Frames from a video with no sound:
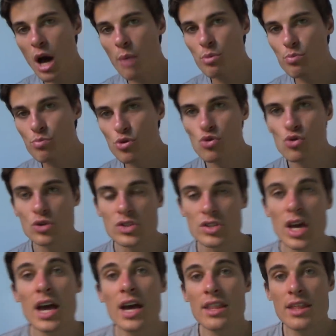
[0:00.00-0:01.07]
up
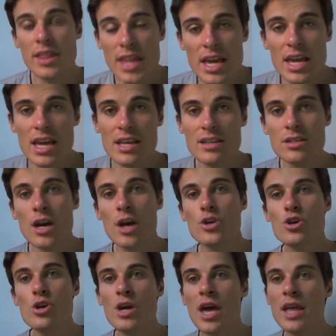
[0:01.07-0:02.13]
puss. The thing is,
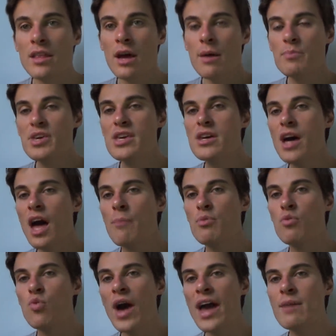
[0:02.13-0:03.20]
you can pick
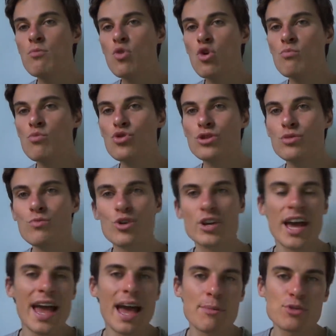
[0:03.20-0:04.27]
up way more
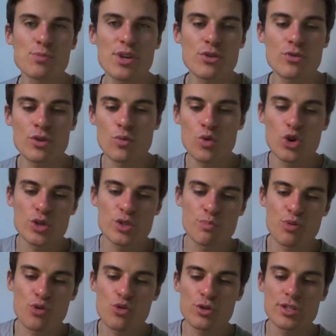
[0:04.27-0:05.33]
mutmut. How much better are the words
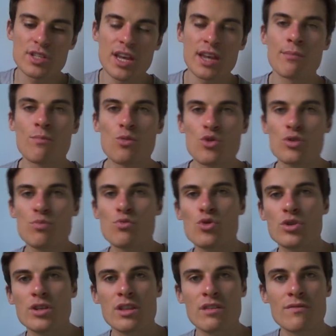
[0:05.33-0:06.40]
puss and
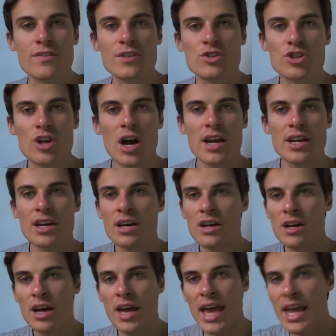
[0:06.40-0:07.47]
mutmut than
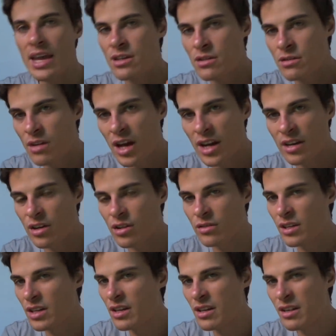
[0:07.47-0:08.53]
vagina and, I don't know,
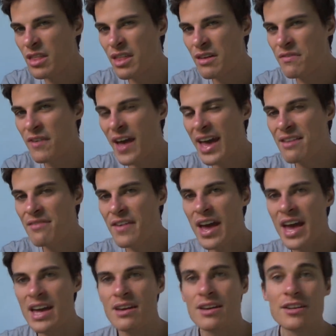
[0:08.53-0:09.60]
the
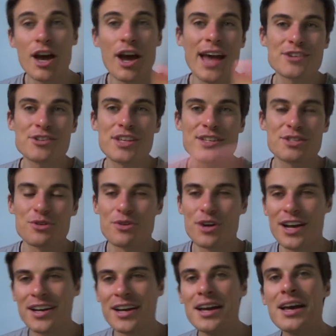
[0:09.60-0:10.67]
vey-vey? No, actually, that's all
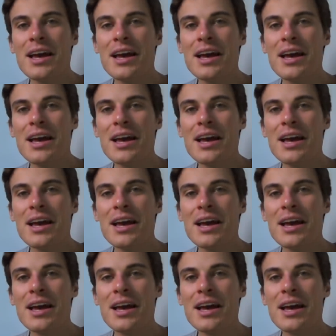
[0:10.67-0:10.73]
right.